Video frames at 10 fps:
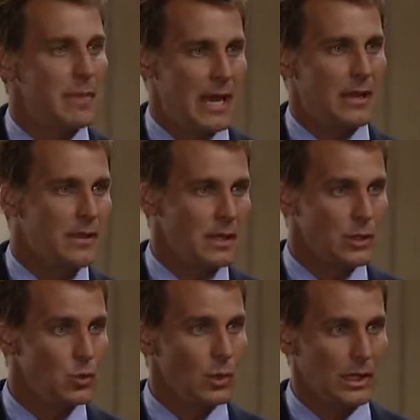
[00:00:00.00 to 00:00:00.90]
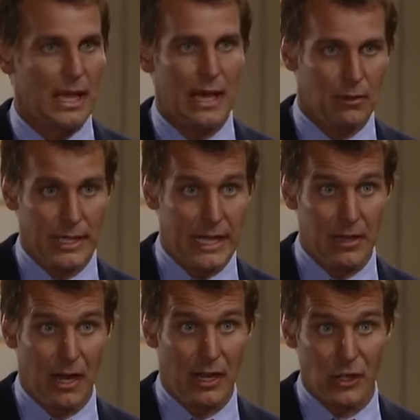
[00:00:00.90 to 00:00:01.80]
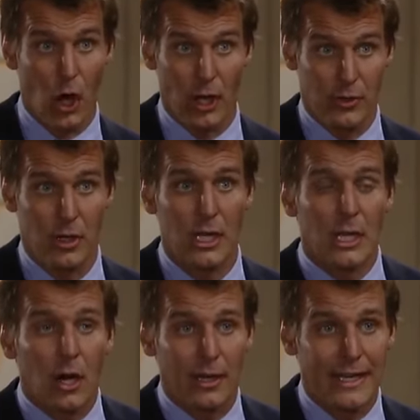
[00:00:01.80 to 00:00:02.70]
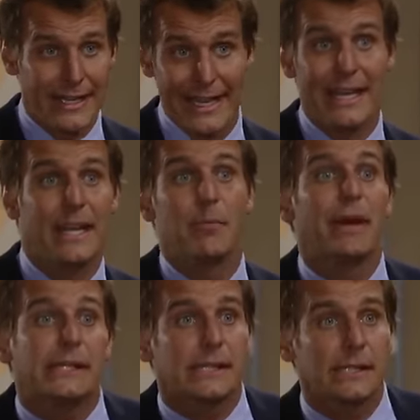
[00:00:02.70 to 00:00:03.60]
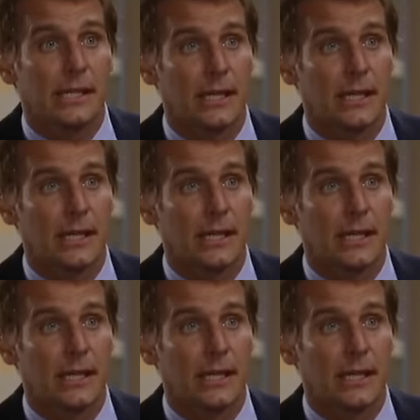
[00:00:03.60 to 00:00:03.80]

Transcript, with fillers: the man that you allow near our daughter on a day-to-day basis.